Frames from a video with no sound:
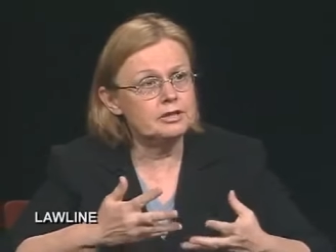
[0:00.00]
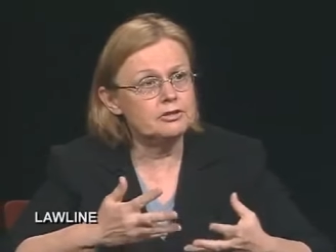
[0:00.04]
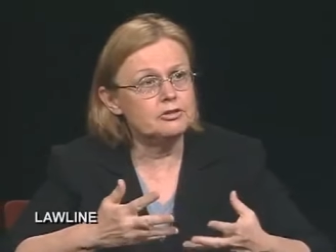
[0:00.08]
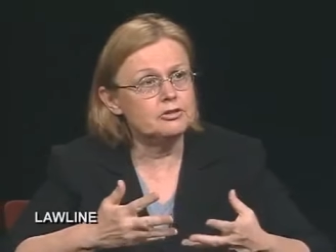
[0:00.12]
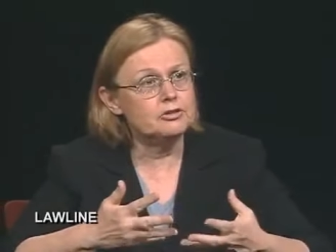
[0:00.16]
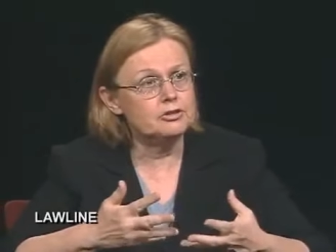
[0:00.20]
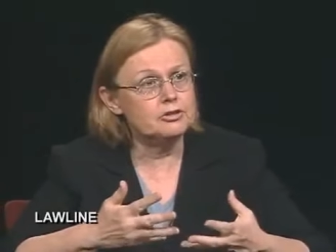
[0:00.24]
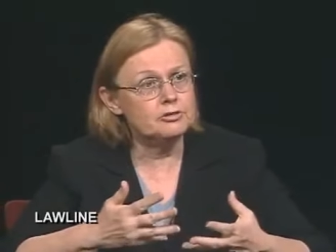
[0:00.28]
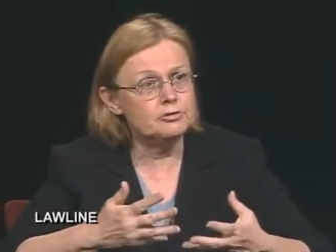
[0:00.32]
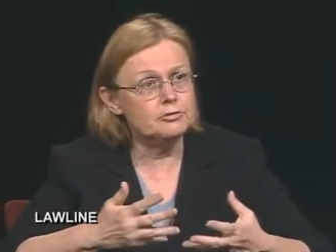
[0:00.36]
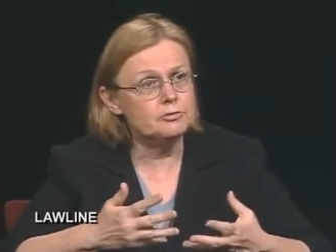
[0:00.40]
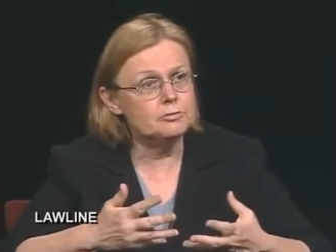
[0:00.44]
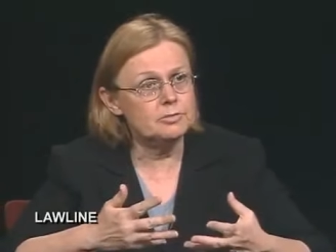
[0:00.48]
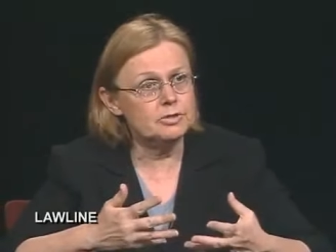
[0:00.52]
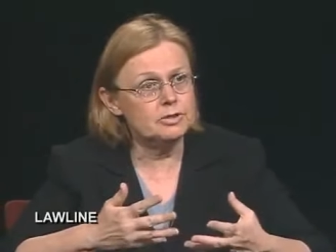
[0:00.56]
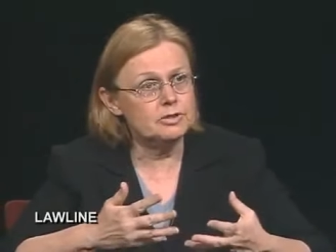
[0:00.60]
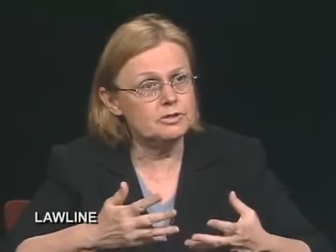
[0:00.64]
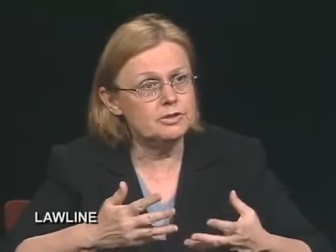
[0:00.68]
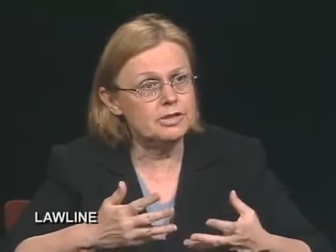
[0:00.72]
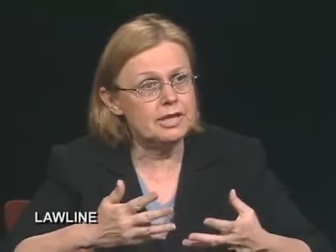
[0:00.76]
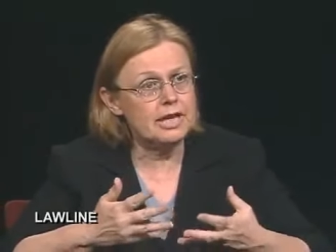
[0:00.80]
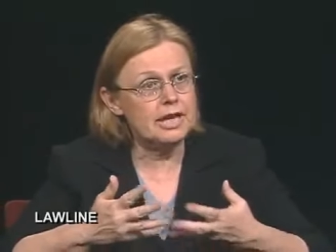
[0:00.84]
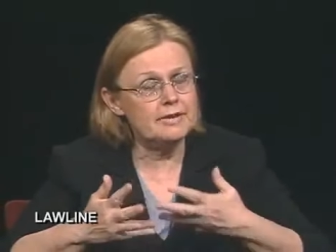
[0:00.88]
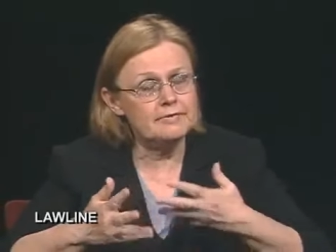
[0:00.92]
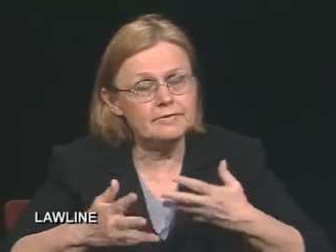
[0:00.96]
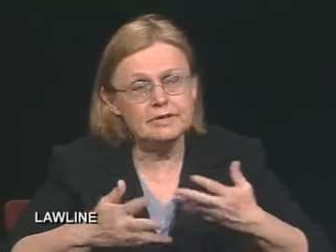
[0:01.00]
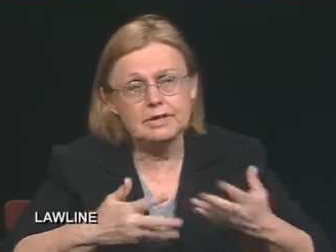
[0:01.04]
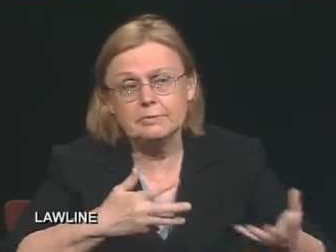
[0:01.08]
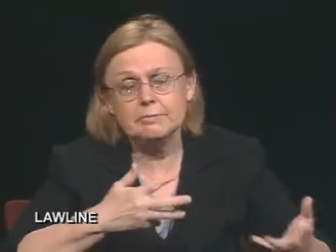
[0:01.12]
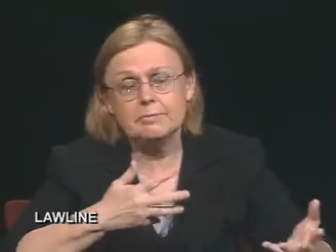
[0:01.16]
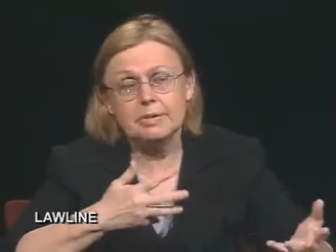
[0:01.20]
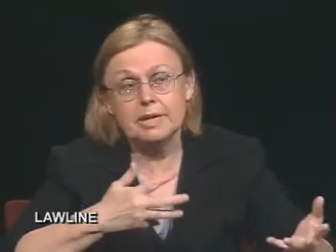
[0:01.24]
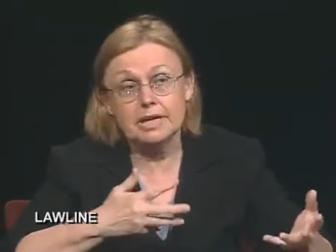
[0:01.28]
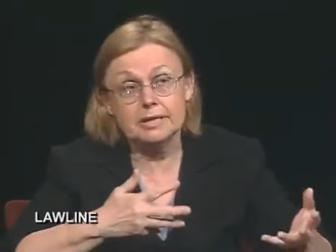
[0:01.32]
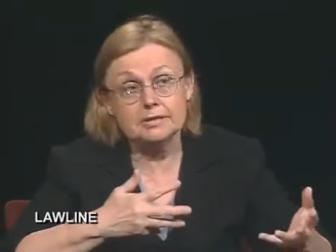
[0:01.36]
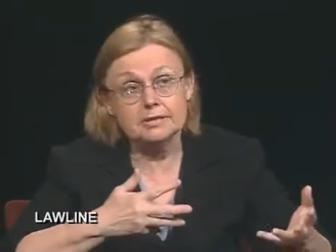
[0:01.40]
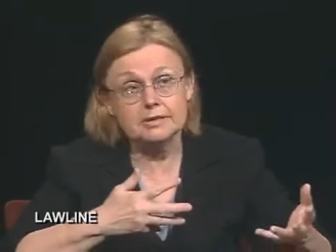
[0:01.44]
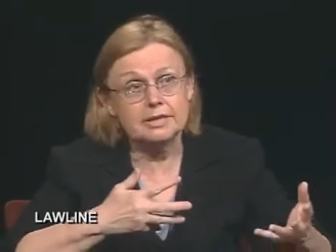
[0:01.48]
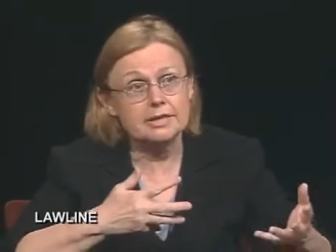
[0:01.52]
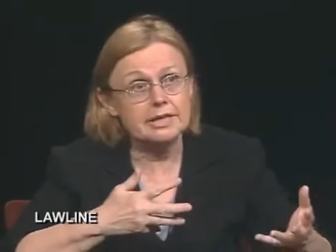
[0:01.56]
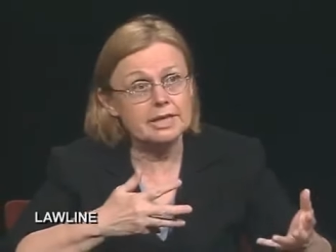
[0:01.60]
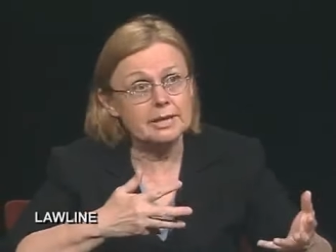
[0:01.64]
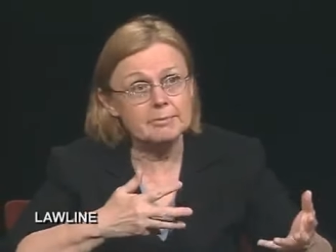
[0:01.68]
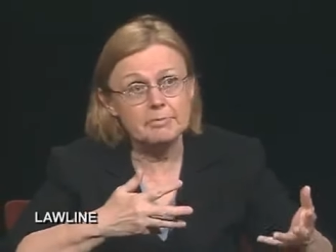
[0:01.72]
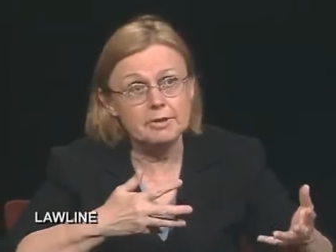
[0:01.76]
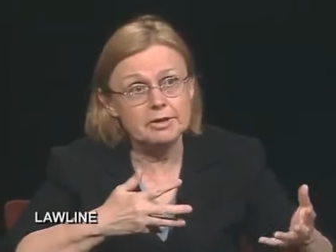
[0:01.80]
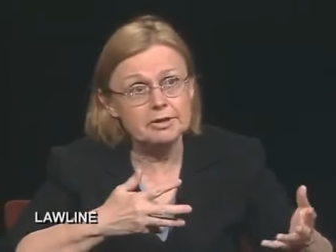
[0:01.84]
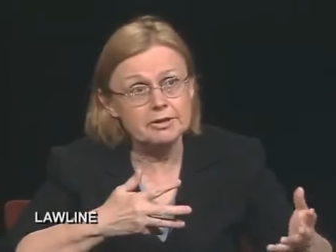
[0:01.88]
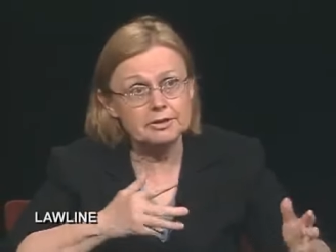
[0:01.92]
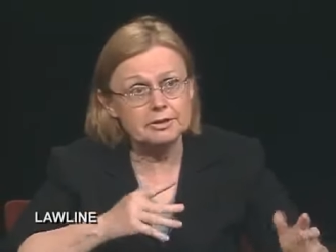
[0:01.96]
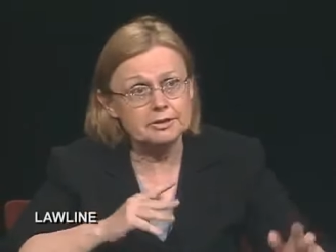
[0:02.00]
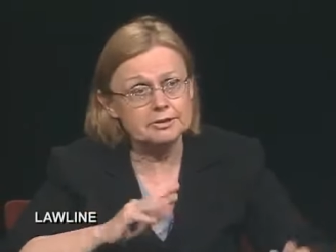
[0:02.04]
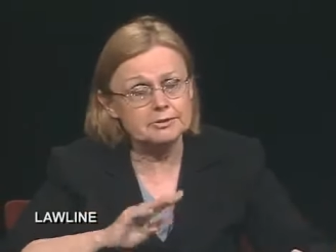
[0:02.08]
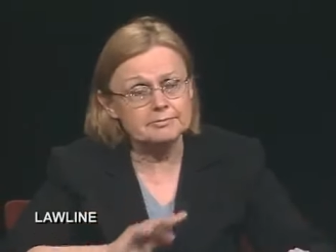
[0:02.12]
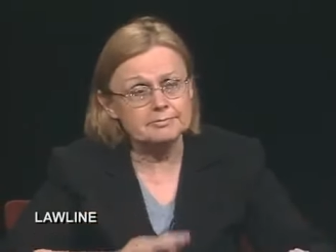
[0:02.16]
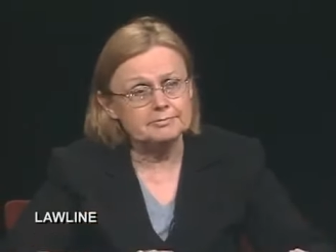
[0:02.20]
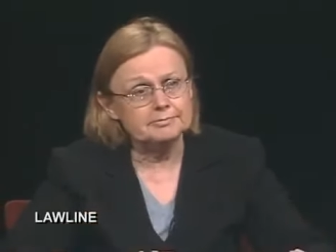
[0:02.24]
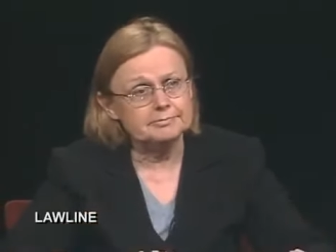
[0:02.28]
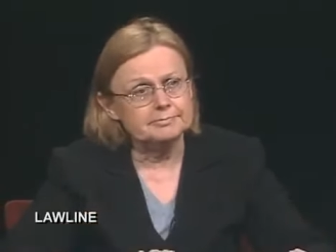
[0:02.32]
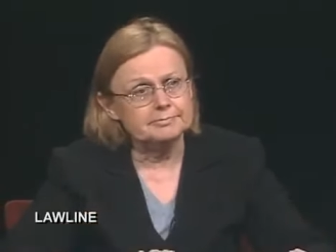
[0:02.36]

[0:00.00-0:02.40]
consumer to have an impact on that market.